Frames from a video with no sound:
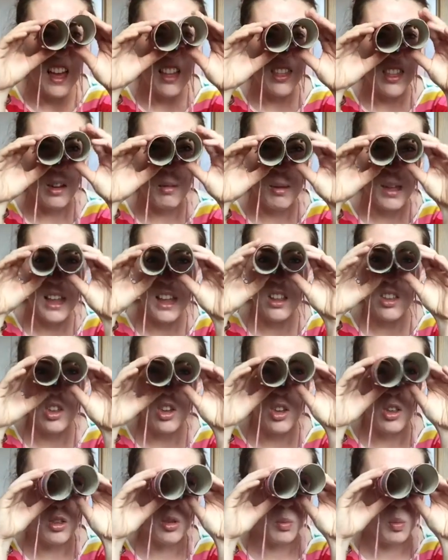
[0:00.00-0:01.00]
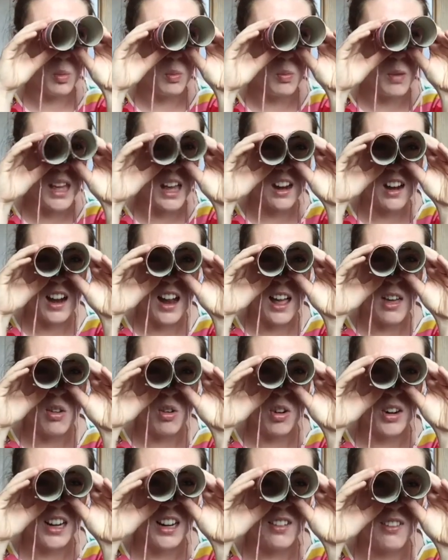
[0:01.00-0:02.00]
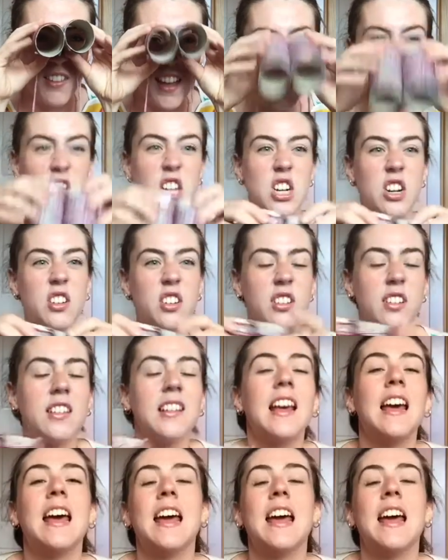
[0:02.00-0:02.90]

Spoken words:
that we can use when we are out on adventures.